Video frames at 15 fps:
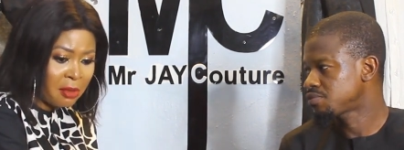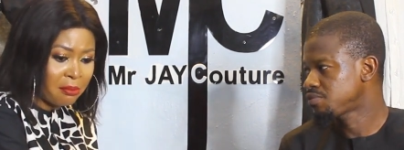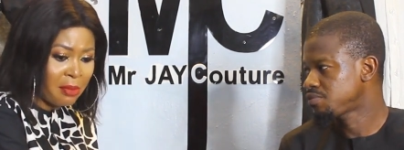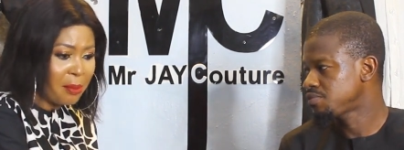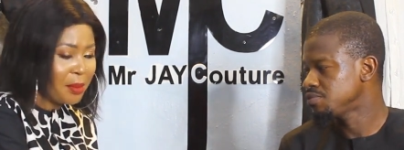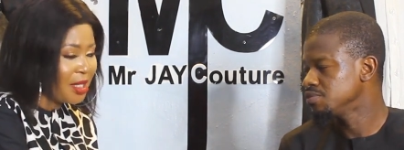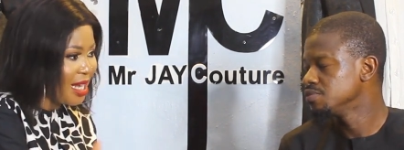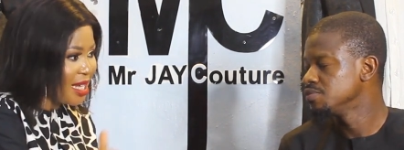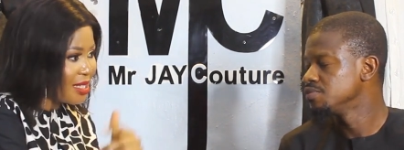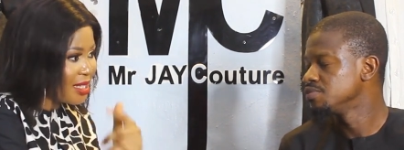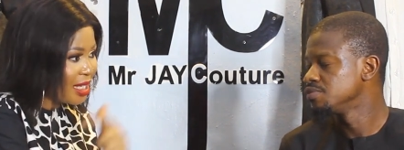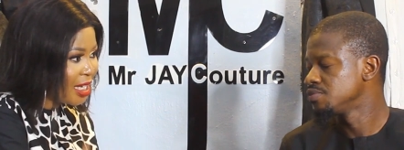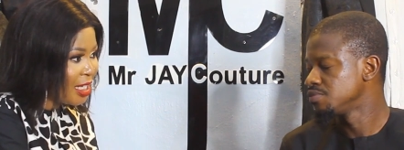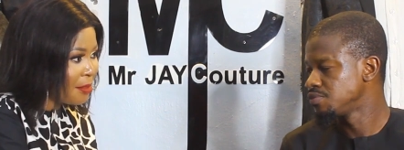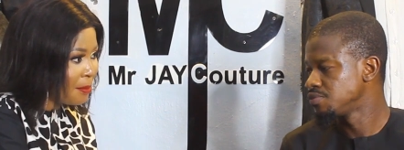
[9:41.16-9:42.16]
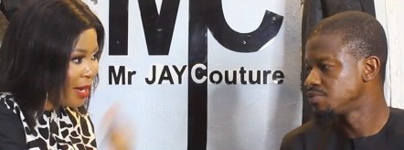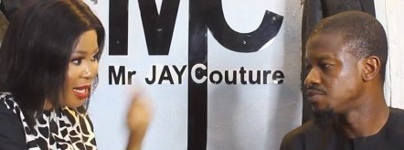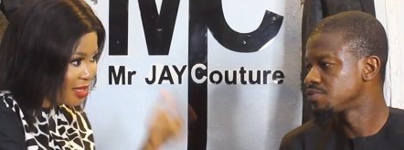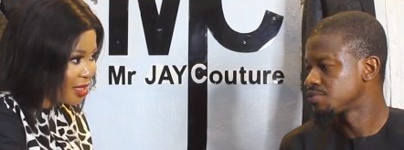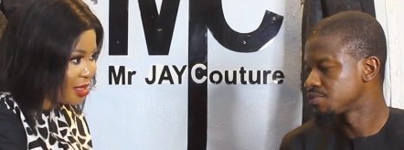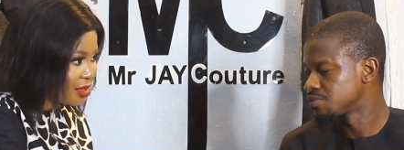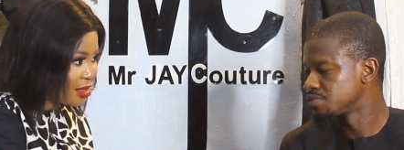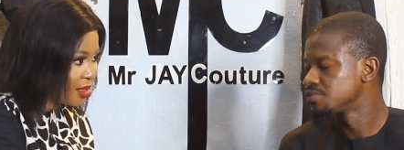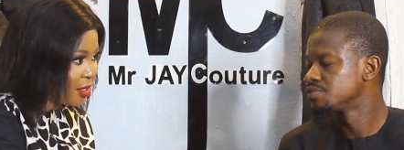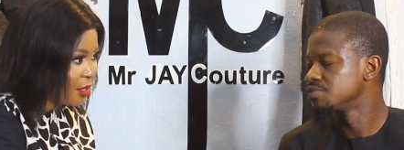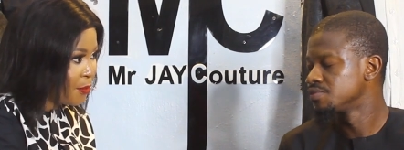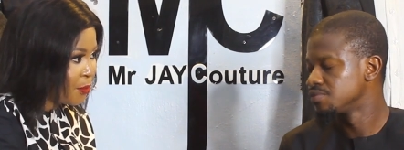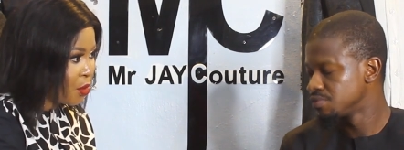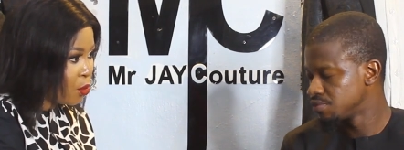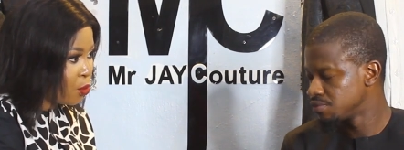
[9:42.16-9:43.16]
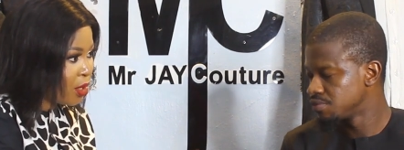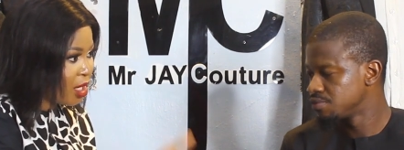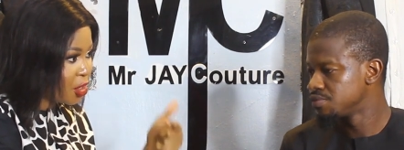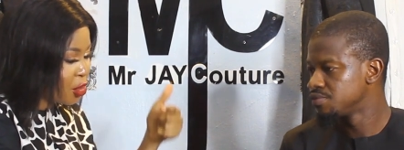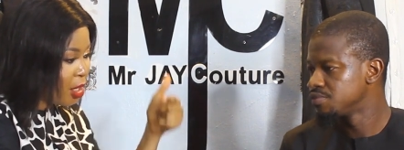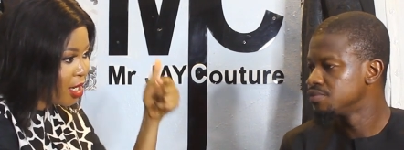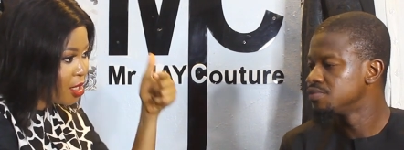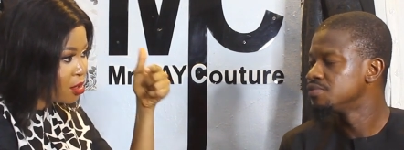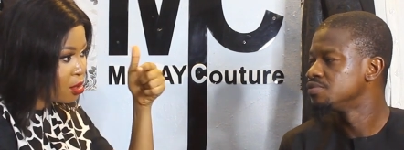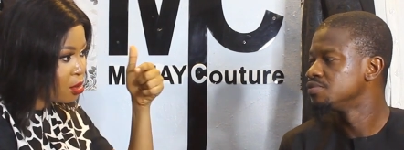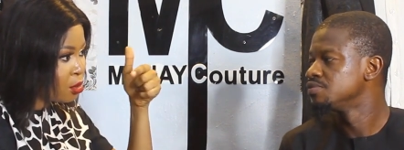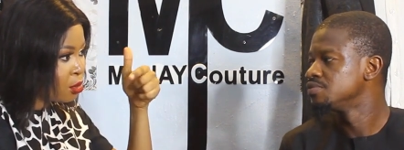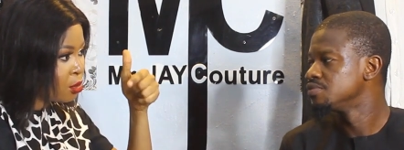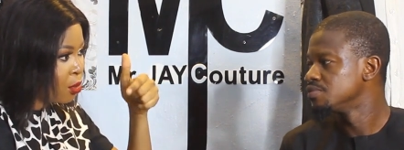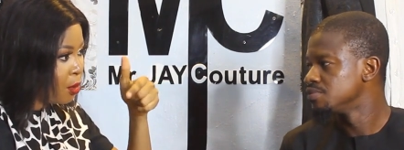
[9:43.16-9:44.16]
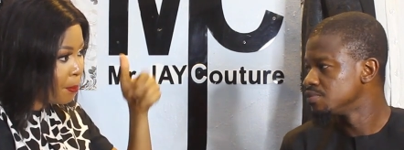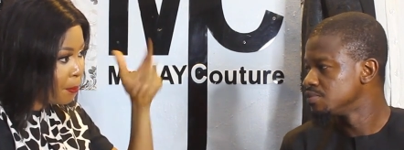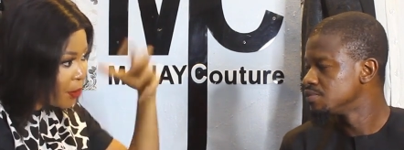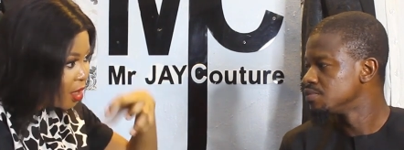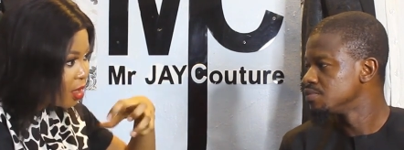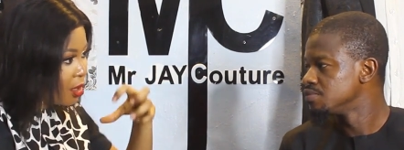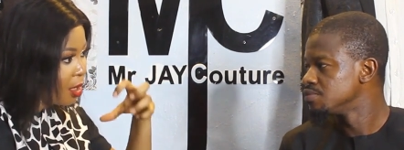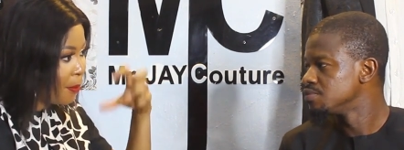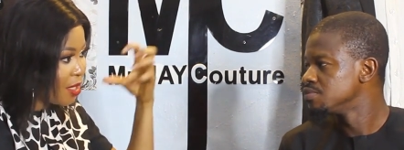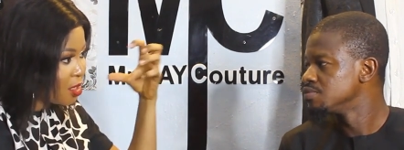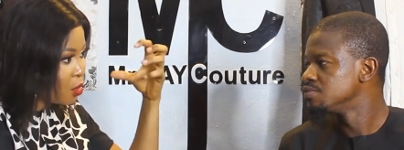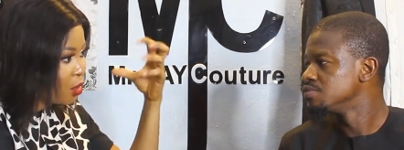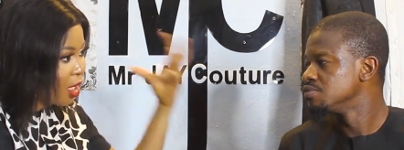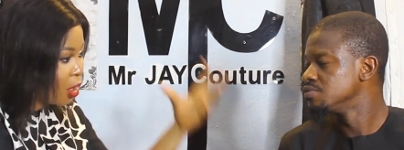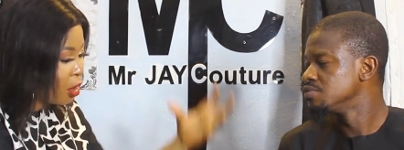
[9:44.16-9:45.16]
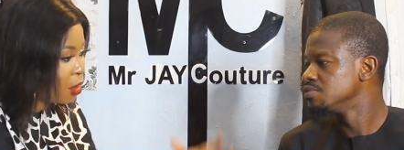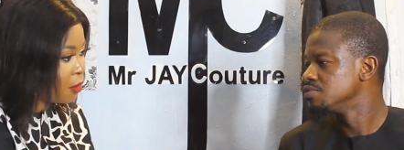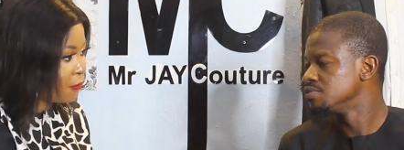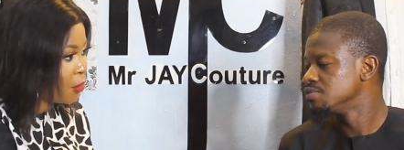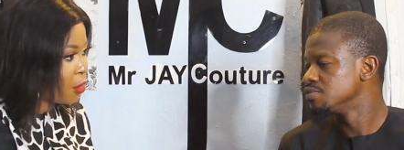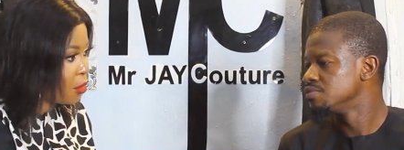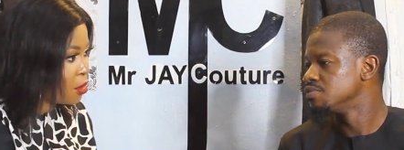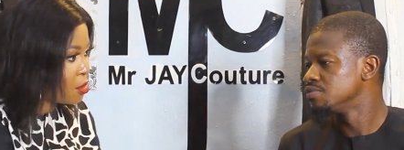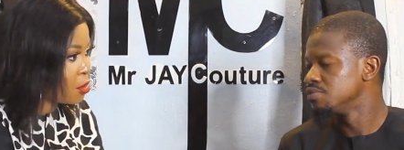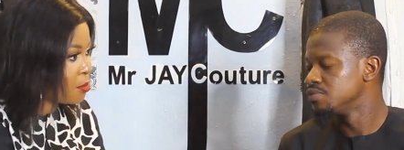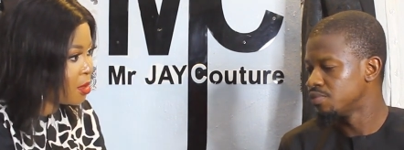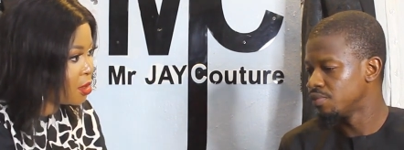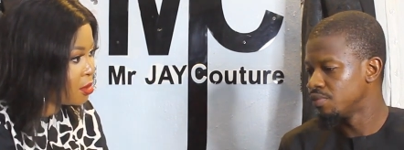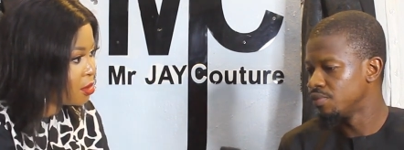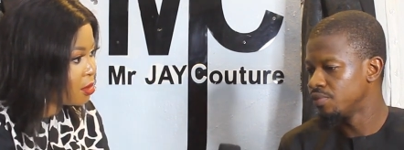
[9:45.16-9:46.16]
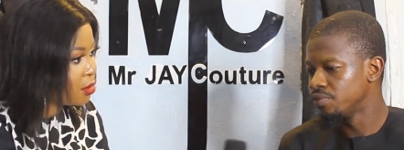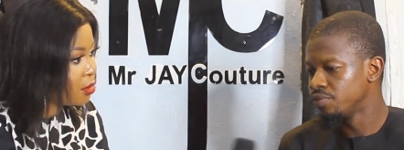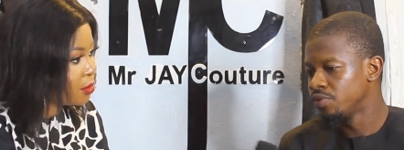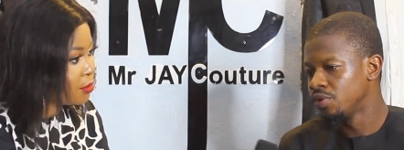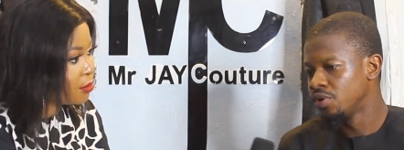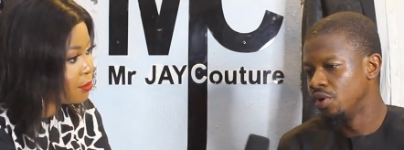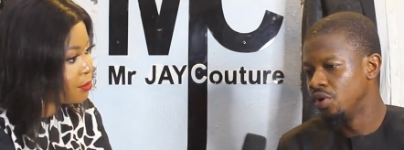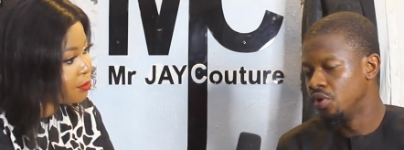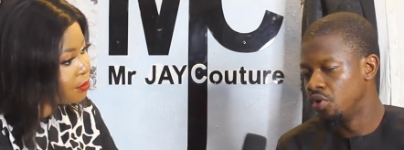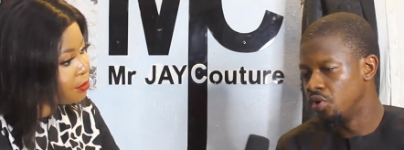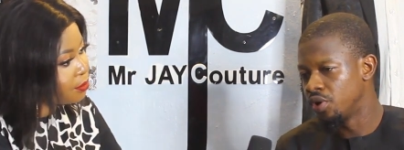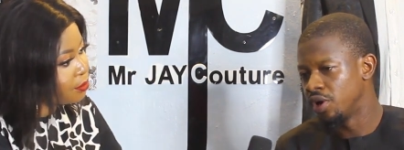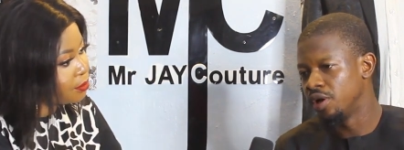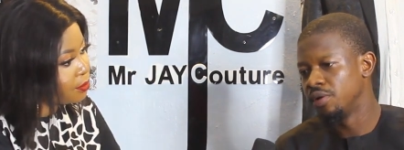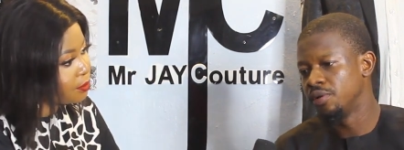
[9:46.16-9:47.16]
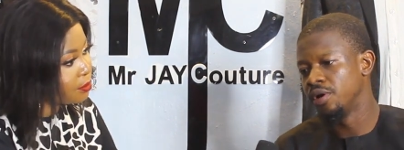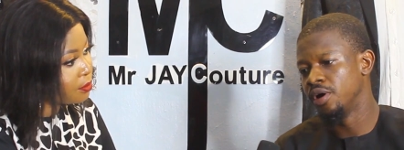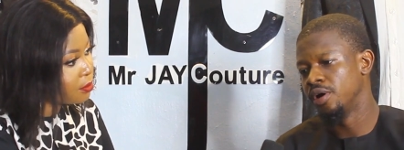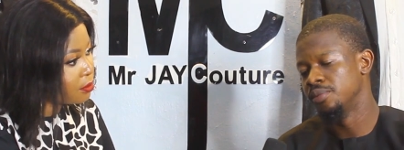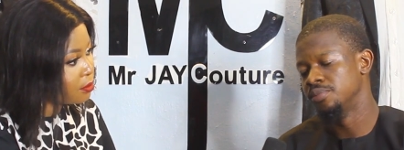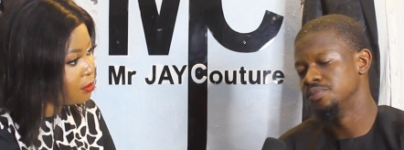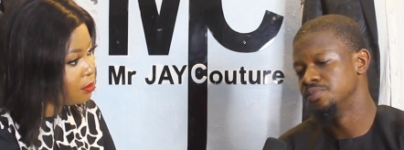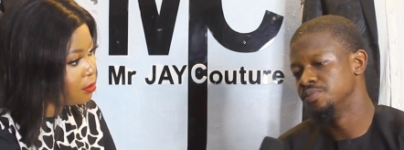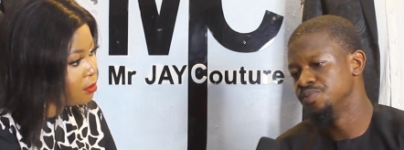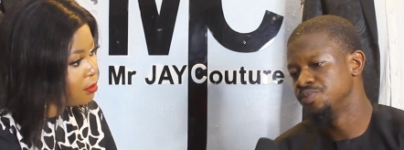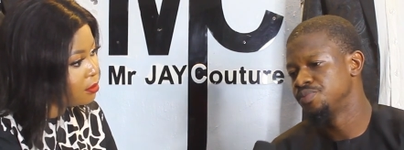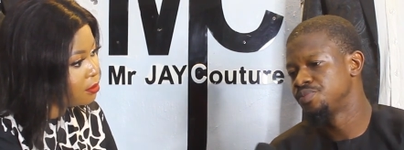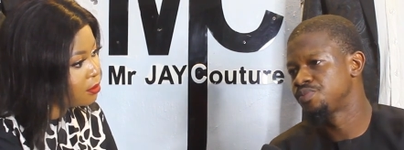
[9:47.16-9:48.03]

Speaker 1: maybe their skin matters when you're trying to pick a particular color for your customers?
Speaker 2: Okay, um,